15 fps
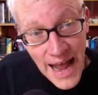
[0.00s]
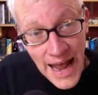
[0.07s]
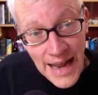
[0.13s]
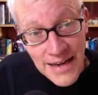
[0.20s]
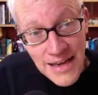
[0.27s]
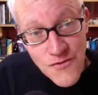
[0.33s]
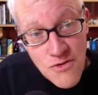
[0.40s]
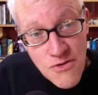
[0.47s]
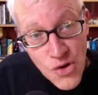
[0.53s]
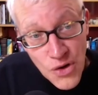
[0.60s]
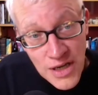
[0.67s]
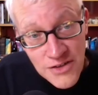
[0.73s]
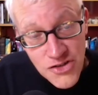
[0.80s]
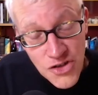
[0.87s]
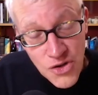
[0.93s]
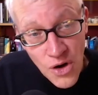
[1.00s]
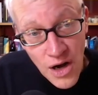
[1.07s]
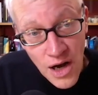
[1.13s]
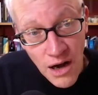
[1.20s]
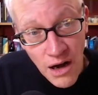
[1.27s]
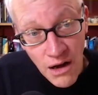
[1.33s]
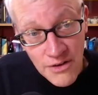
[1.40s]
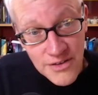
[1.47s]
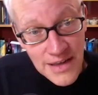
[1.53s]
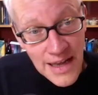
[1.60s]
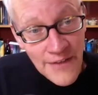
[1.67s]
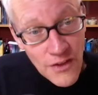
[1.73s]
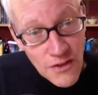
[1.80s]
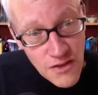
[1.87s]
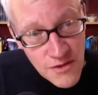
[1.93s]
And if you look into your heart
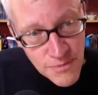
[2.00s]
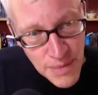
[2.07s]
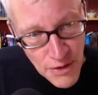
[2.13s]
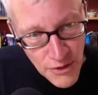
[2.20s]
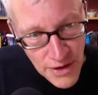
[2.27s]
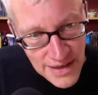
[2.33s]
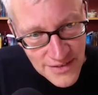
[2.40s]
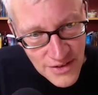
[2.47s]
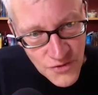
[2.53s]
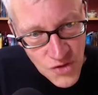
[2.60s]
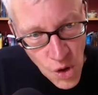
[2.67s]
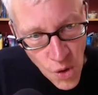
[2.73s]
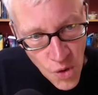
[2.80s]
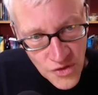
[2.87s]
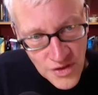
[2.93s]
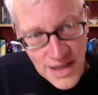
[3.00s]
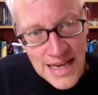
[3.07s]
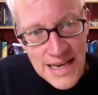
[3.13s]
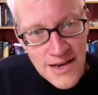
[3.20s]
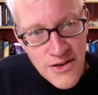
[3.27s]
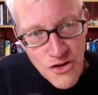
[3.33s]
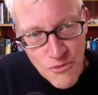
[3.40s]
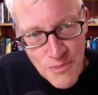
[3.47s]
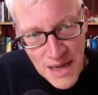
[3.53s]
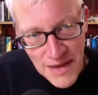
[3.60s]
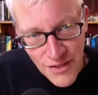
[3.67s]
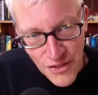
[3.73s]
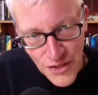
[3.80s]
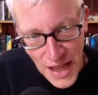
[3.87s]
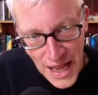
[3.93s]
and the Spirit of God
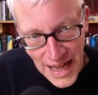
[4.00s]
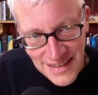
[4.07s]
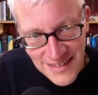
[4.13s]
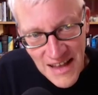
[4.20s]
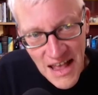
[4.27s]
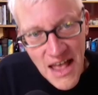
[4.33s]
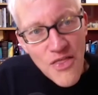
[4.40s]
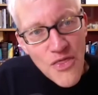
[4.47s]
illumines that,